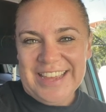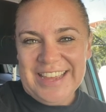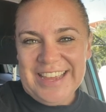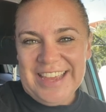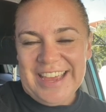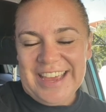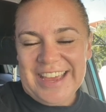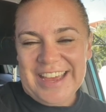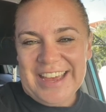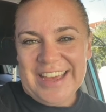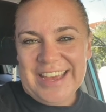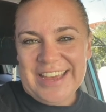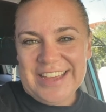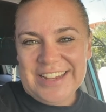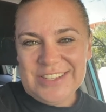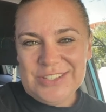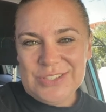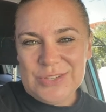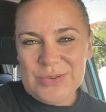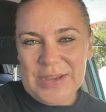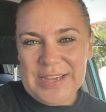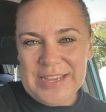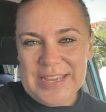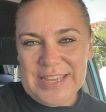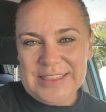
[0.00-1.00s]
and
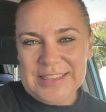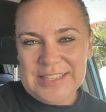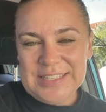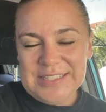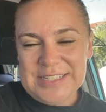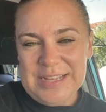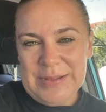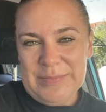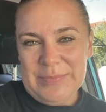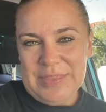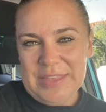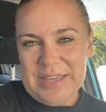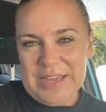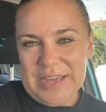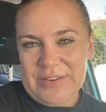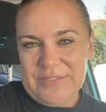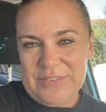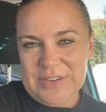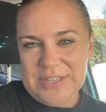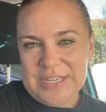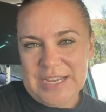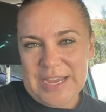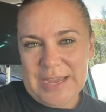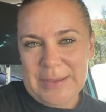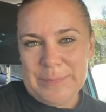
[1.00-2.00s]
so I get the same thing
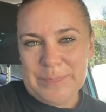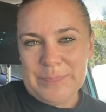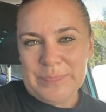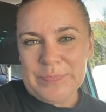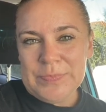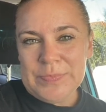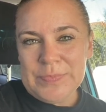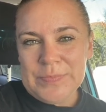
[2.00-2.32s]
every time.